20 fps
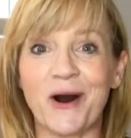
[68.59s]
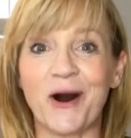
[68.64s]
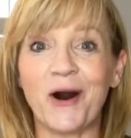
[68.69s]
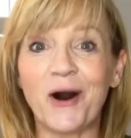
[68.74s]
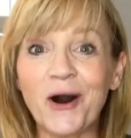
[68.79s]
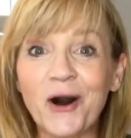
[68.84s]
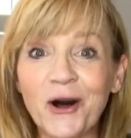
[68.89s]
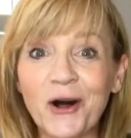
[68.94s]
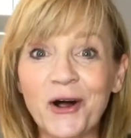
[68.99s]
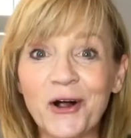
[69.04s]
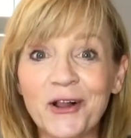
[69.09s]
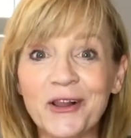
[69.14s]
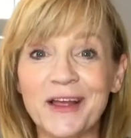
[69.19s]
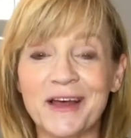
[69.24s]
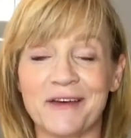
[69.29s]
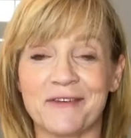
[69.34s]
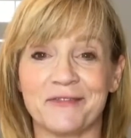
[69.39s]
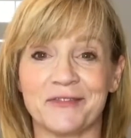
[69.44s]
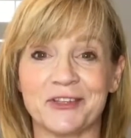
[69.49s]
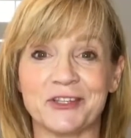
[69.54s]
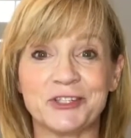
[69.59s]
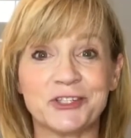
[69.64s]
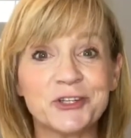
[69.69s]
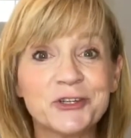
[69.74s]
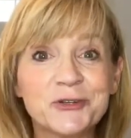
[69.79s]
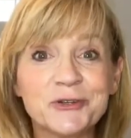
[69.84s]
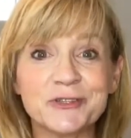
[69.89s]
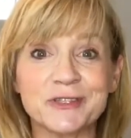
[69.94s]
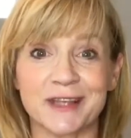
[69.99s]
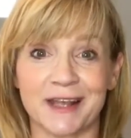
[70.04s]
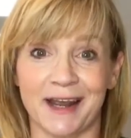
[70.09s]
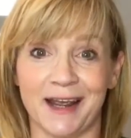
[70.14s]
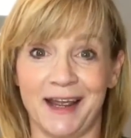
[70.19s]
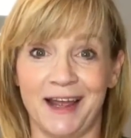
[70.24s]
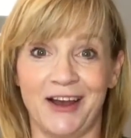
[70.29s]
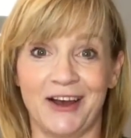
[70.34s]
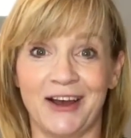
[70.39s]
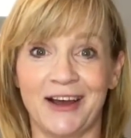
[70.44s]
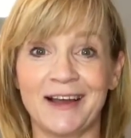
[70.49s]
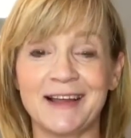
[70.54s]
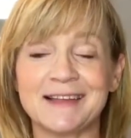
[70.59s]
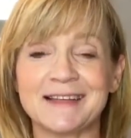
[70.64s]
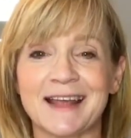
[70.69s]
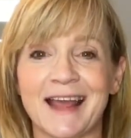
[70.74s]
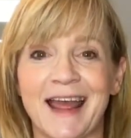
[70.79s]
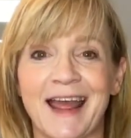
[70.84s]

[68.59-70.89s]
haul of the shoes that I got,